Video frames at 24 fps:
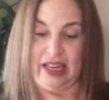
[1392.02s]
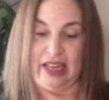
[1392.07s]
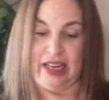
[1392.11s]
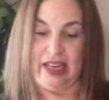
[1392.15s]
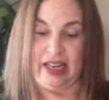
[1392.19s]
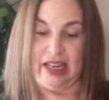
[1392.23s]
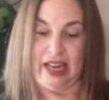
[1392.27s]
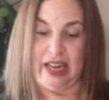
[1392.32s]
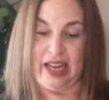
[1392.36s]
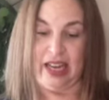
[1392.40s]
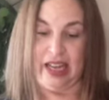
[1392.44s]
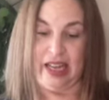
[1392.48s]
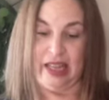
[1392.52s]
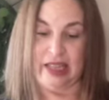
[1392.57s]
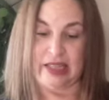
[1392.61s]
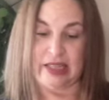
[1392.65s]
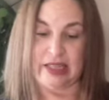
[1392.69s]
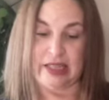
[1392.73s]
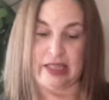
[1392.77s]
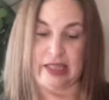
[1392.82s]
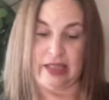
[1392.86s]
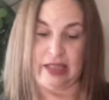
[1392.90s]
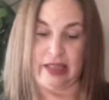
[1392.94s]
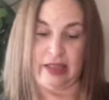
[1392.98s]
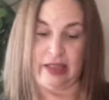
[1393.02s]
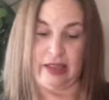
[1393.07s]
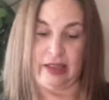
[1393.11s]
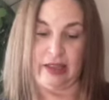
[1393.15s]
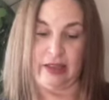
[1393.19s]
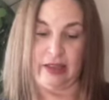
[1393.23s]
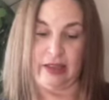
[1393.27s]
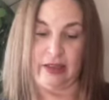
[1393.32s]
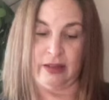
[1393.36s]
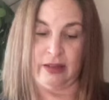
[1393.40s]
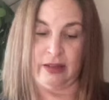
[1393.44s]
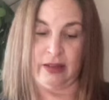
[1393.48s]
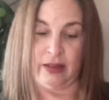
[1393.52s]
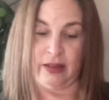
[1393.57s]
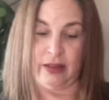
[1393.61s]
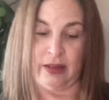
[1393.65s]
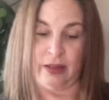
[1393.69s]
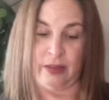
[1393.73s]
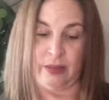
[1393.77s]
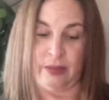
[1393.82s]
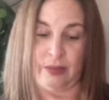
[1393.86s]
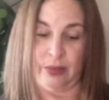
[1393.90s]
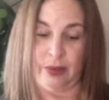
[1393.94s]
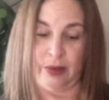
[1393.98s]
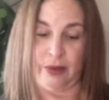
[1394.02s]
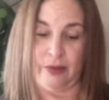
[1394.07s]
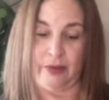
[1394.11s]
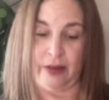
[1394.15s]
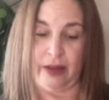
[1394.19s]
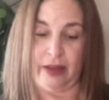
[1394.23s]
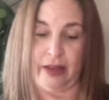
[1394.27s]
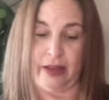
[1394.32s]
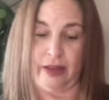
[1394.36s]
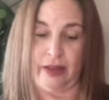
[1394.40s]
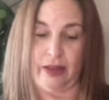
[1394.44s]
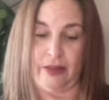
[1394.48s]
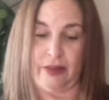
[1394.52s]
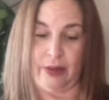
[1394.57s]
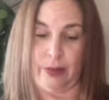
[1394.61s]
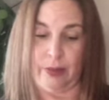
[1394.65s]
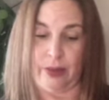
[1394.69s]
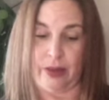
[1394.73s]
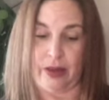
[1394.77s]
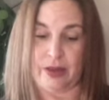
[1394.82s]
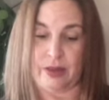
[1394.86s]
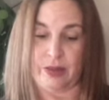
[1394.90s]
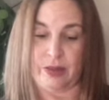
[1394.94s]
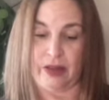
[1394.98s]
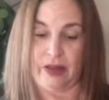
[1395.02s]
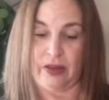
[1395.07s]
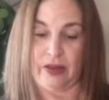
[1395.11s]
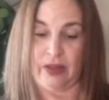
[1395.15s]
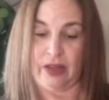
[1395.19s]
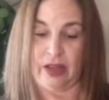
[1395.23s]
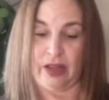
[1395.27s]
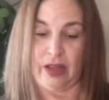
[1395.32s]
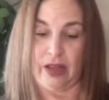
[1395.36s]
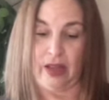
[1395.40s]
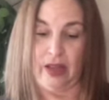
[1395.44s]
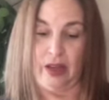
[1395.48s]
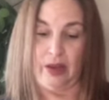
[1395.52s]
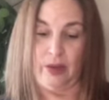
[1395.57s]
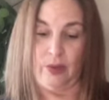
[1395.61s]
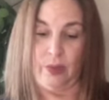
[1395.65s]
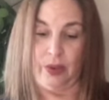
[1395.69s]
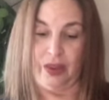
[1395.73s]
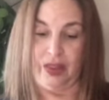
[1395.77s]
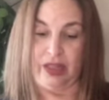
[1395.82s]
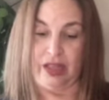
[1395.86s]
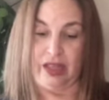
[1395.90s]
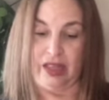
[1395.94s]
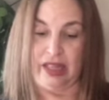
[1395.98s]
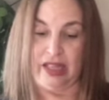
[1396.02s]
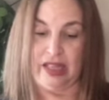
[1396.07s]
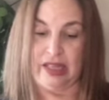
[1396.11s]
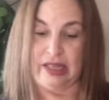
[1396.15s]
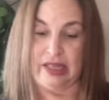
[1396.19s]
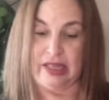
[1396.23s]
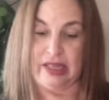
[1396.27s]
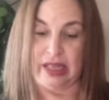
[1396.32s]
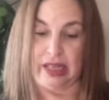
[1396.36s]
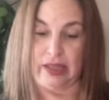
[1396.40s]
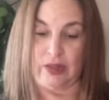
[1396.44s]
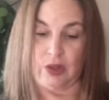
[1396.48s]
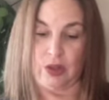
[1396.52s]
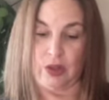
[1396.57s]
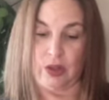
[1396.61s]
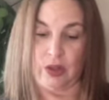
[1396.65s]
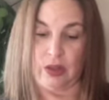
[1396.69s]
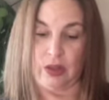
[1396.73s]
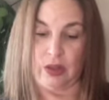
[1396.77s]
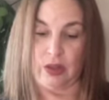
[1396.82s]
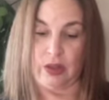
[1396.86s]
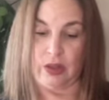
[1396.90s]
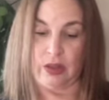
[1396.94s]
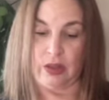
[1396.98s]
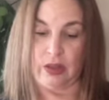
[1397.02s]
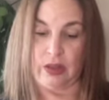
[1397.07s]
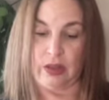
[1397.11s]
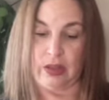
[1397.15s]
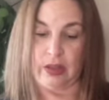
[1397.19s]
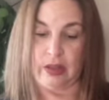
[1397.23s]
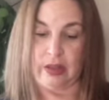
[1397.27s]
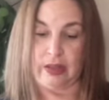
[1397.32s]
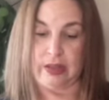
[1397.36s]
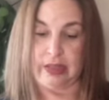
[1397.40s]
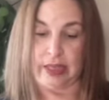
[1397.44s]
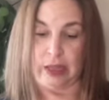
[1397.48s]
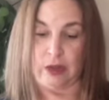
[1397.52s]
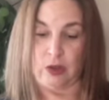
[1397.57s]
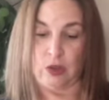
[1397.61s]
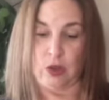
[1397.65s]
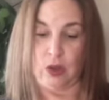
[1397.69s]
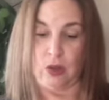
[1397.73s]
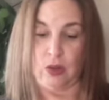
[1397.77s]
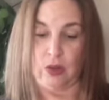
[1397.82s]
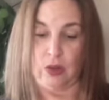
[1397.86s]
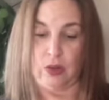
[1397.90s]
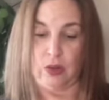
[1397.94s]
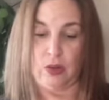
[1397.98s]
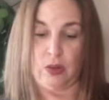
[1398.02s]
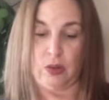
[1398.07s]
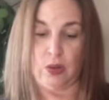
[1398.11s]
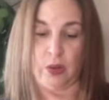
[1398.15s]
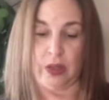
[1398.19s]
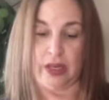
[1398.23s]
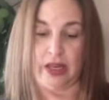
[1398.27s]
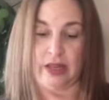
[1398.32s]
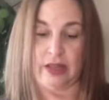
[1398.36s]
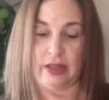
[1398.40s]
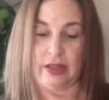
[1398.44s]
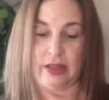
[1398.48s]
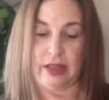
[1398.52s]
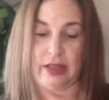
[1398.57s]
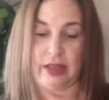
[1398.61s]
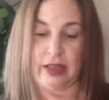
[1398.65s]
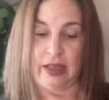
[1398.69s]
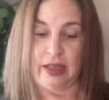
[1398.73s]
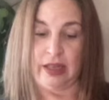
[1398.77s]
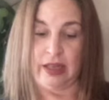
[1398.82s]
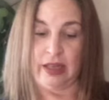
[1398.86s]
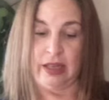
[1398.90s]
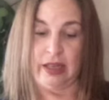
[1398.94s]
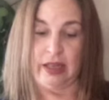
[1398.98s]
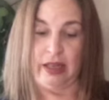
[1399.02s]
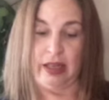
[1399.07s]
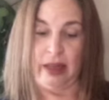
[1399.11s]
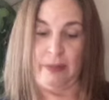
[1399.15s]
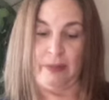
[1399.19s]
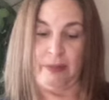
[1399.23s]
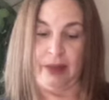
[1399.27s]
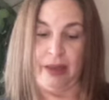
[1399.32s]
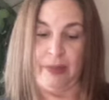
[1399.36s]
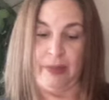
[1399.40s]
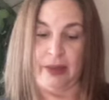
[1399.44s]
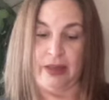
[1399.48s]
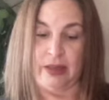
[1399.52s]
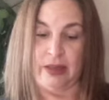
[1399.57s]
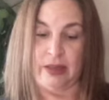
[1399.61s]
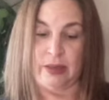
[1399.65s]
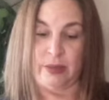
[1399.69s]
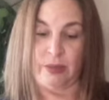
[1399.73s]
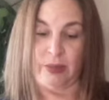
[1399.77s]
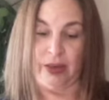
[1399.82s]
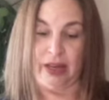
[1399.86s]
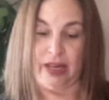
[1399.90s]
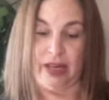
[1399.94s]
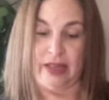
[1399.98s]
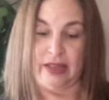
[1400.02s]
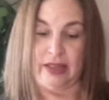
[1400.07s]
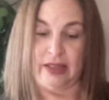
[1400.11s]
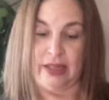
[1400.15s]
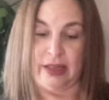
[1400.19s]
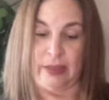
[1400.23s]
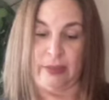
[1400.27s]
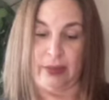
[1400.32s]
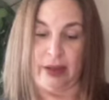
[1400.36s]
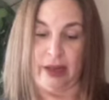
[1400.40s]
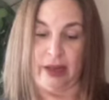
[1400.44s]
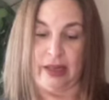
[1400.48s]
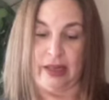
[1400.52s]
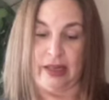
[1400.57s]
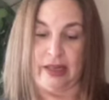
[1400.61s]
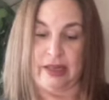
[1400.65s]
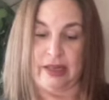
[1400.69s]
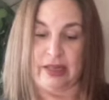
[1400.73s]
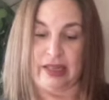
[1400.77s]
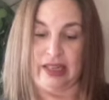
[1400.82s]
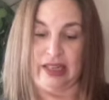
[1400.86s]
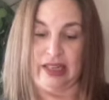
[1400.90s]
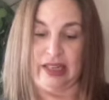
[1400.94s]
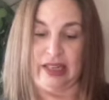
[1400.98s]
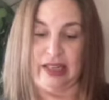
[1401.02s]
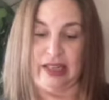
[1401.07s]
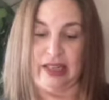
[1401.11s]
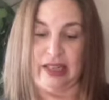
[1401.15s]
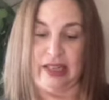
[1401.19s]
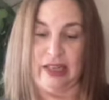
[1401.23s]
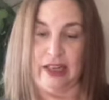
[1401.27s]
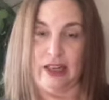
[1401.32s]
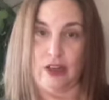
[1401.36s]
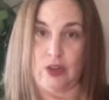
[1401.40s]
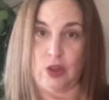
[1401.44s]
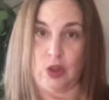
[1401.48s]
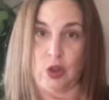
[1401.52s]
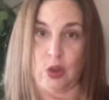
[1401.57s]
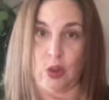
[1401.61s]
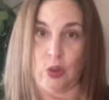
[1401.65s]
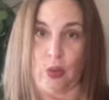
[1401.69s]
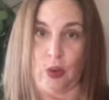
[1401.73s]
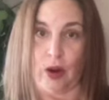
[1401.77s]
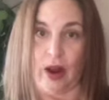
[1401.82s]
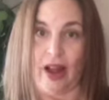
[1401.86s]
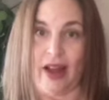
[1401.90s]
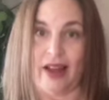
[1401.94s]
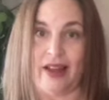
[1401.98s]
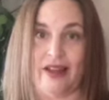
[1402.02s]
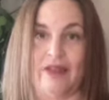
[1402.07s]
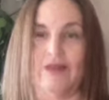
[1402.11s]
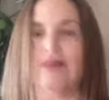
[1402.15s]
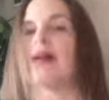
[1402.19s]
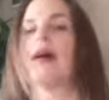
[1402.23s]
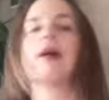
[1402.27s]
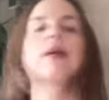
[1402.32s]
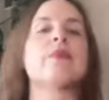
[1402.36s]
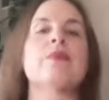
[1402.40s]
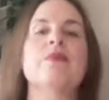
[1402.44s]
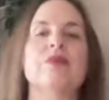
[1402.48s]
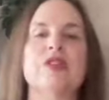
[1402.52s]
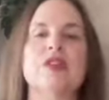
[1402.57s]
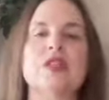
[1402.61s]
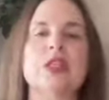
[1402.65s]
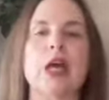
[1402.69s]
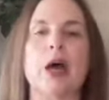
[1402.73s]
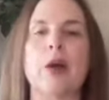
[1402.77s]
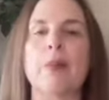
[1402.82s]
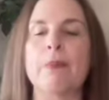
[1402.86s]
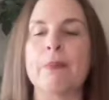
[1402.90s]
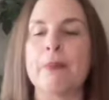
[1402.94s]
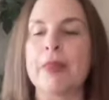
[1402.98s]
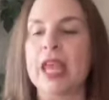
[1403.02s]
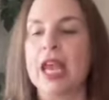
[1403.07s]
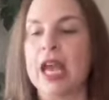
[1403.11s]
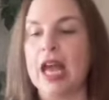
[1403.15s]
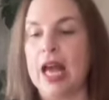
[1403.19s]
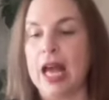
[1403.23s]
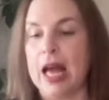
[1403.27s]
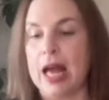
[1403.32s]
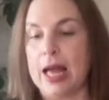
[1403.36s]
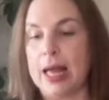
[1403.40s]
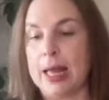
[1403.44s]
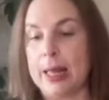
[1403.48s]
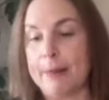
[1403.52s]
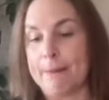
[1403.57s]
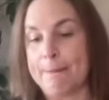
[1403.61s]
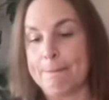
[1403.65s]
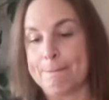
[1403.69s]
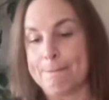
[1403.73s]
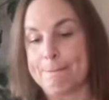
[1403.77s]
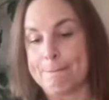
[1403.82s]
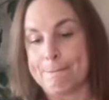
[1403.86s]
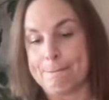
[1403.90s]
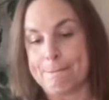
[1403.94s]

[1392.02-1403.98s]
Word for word: enhance the um, profile of your breast milk with the essential the essential nutrients that babies' brains and bodies need to thrive. So, um,